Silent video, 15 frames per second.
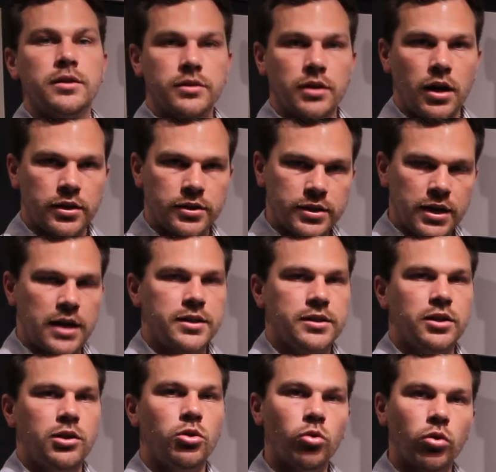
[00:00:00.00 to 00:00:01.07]
assessed
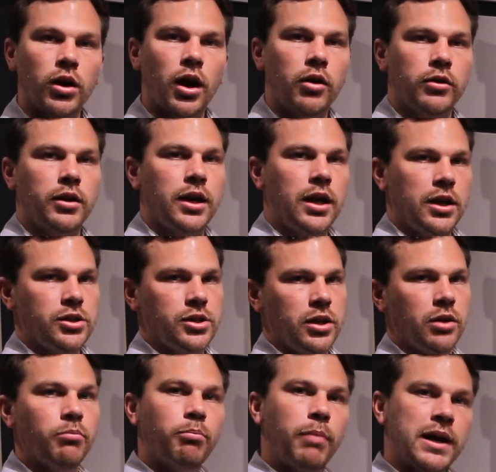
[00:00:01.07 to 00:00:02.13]
that your current
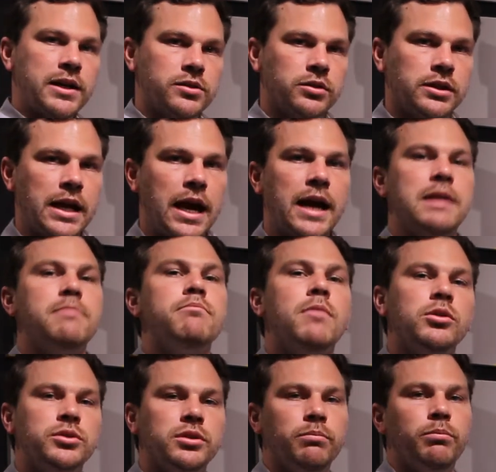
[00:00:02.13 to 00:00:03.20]
kitchen, based on the 8
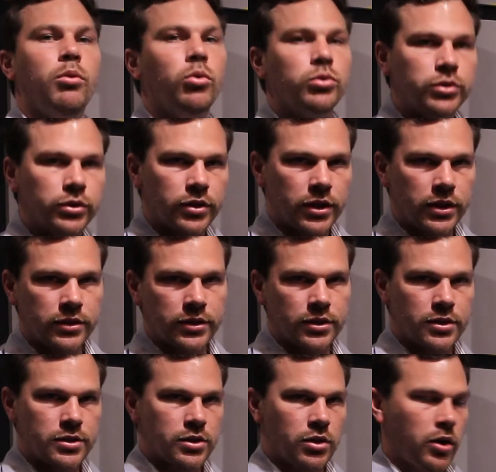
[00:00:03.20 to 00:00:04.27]
most important things in
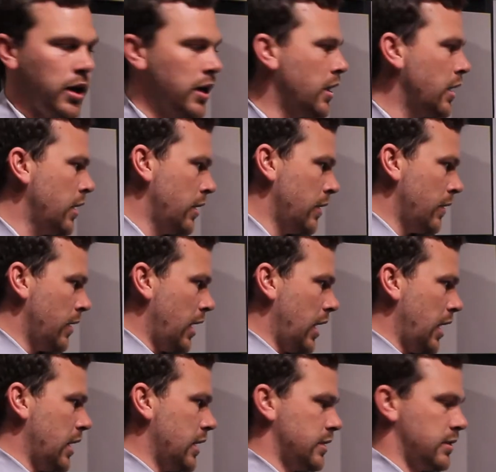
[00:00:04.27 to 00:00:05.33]
design,
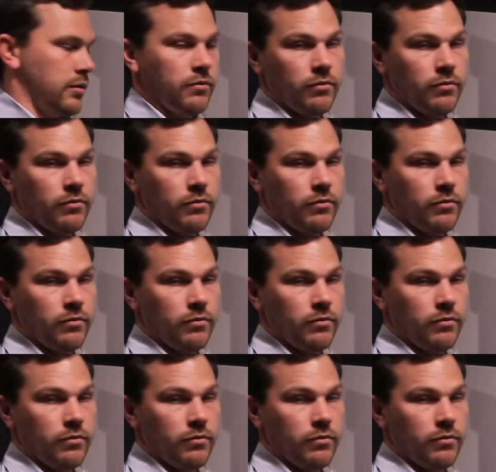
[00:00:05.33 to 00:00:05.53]
is